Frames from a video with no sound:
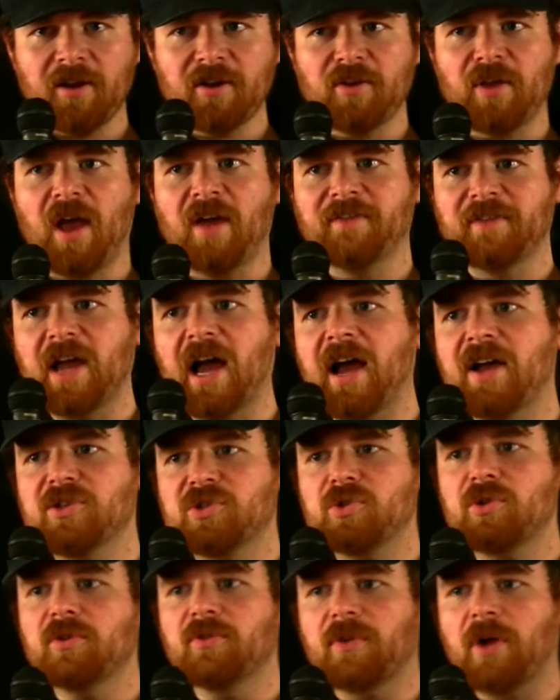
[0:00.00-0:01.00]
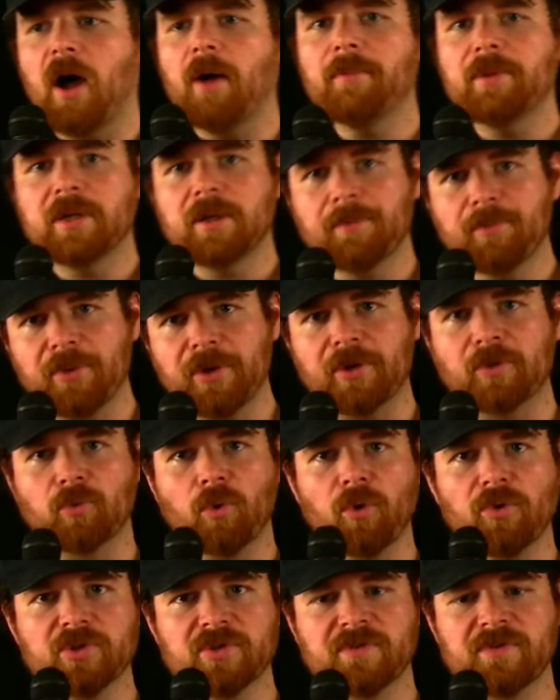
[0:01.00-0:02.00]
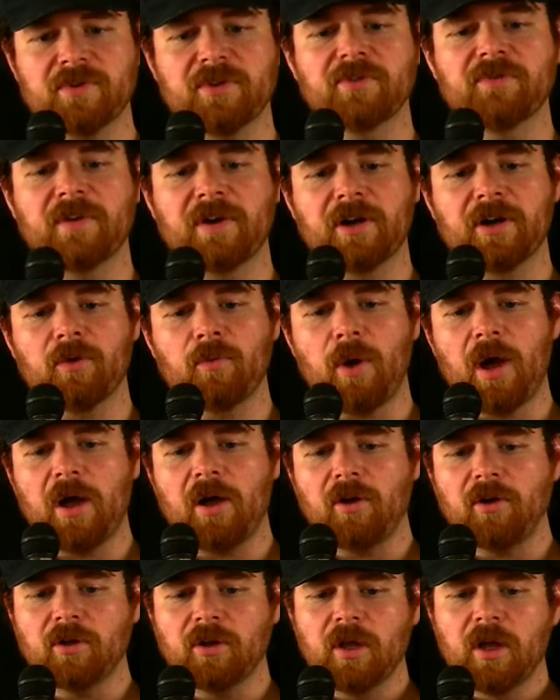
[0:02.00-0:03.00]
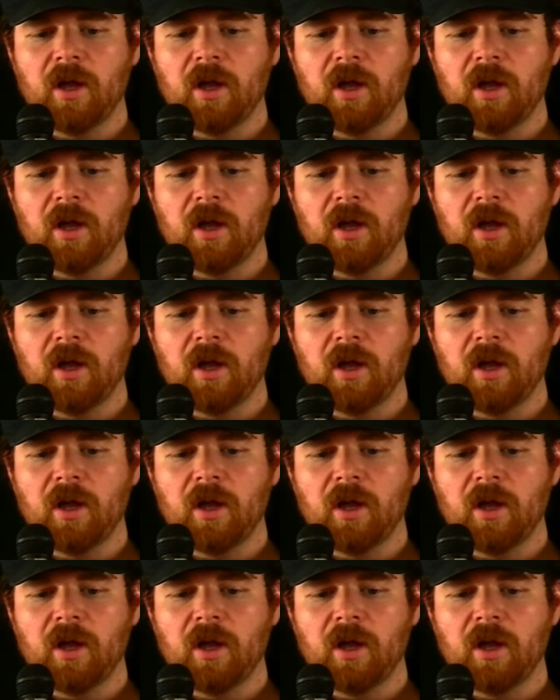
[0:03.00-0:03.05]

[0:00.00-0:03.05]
You have guys who have come in and played roles for you very well.